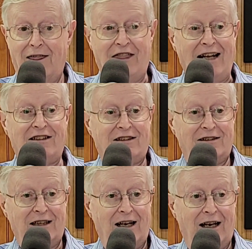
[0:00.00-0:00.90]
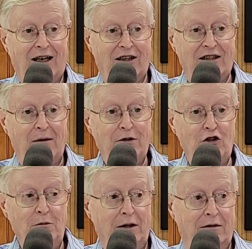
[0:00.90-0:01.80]
That's because I'm
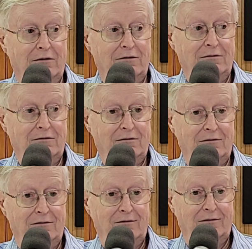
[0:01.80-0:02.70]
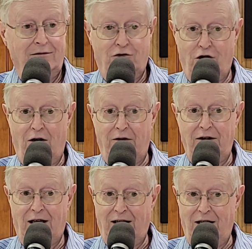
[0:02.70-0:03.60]
human.
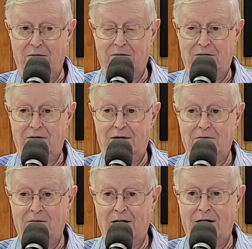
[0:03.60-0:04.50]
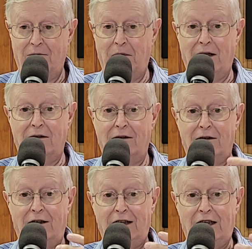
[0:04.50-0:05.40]
Sorry, I am. But
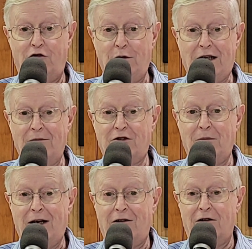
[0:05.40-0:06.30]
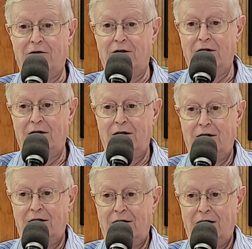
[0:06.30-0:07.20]
if it becomes a matter of,
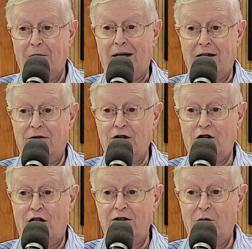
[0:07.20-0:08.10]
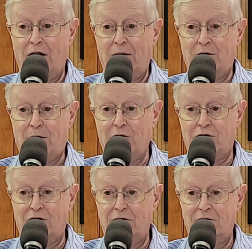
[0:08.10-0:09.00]
am I loving God the way I'm
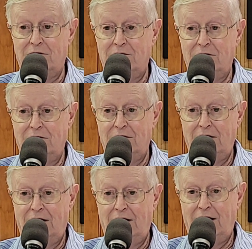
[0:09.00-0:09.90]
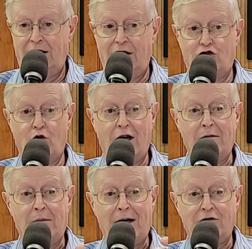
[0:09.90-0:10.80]
supposed to? Is what
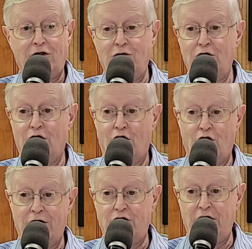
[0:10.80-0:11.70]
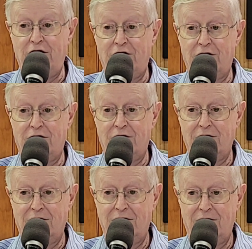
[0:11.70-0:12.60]
I'm about to do going to hurt Jesus?
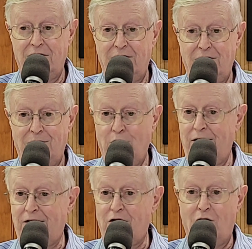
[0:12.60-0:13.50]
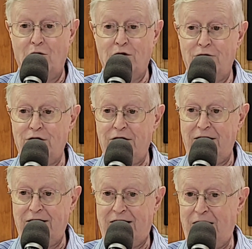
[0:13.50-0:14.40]
Well, that's a whole different
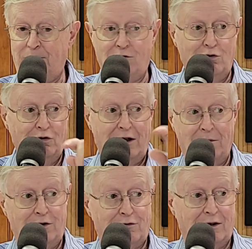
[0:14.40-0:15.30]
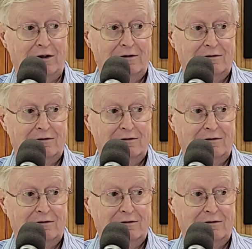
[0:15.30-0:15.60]
thing to keep in rule number 3.